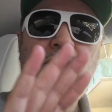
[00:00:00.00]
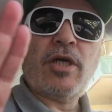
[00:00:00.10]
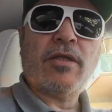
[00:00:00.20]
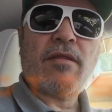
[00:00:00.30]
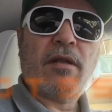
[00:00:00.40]

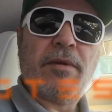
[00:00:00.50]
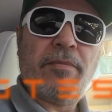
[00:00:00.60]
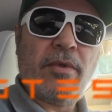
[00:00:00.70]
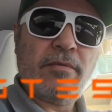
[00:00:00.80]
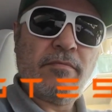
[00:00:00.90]
Ciao Tesla
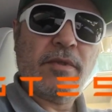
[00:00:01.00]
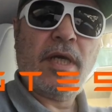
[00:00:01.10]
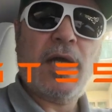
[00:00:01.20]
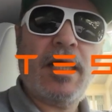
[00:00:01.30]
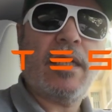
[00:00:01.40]
people,
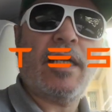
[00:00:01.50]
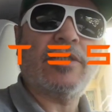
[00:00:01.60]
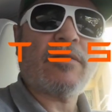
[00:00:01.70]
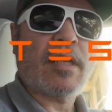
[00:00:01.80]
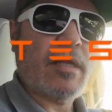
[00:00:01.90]
uh, I
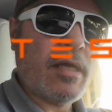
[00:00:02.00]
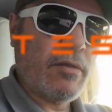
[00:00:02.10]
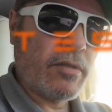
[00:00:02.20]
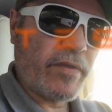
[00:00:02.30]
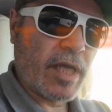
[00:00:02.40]
just got a
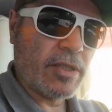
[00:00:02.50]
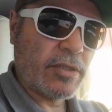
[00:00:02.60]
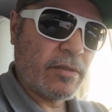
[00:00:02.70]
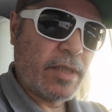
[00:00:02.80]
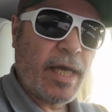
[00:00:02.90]

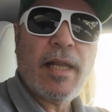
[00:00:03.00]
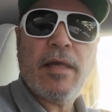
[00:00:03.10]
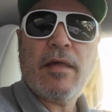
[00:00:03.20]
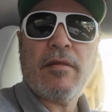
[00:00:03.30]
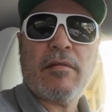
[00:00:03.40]
notification
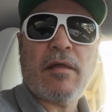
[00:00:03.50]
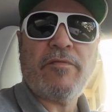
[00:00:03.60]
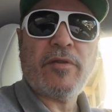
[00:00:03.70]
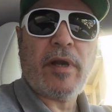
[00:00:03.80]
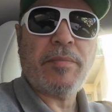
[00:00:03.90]
that a
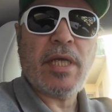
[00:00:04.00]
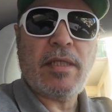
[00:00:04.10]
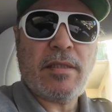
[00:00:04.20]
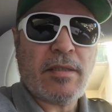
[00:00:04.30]
software update,